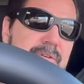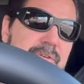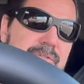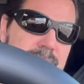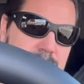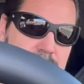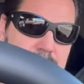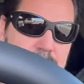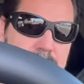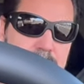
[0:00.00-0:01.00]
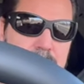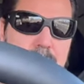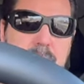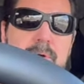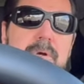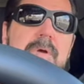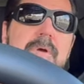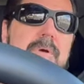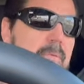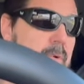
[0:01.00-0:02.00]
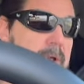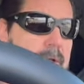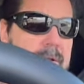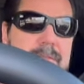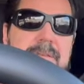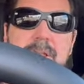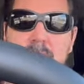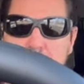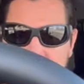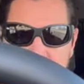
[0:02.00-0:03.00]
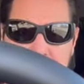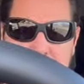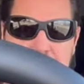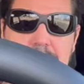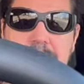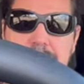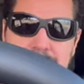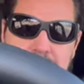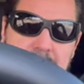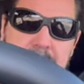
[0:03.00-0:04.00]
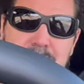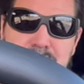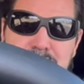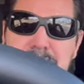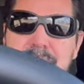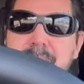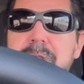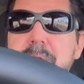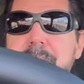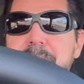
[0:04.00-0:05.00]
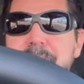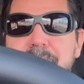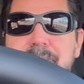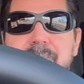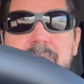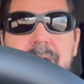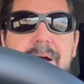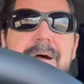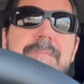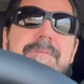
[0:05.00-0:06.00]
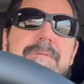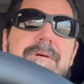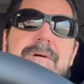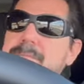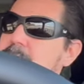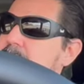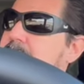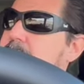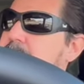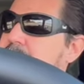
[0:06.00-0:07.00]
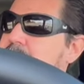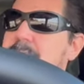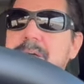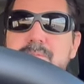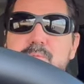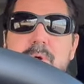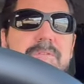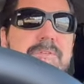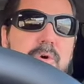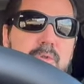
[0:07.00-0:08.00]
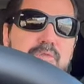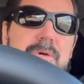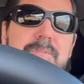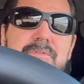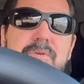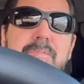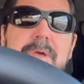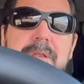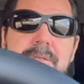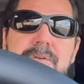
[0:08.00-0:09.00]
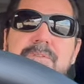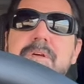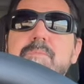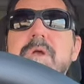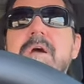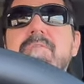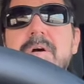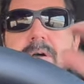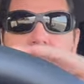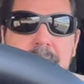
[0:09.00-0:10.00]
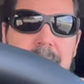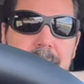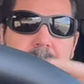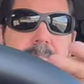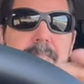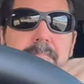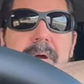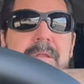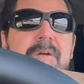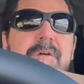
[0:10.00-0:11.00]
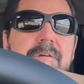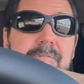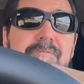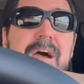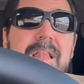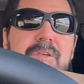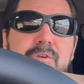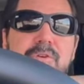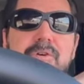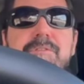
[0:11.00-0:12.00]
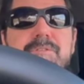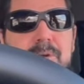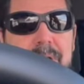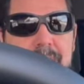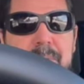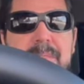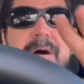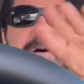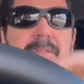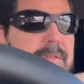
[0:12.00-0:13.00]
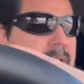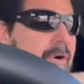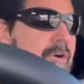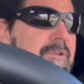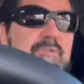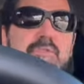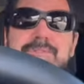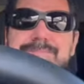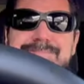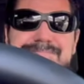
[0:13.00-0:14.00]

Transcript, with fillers: liters per 100 kilometers, MPG down below and uh, we'll come back on that once the whole trip is completed because then we have a better value because it's going up and down along the route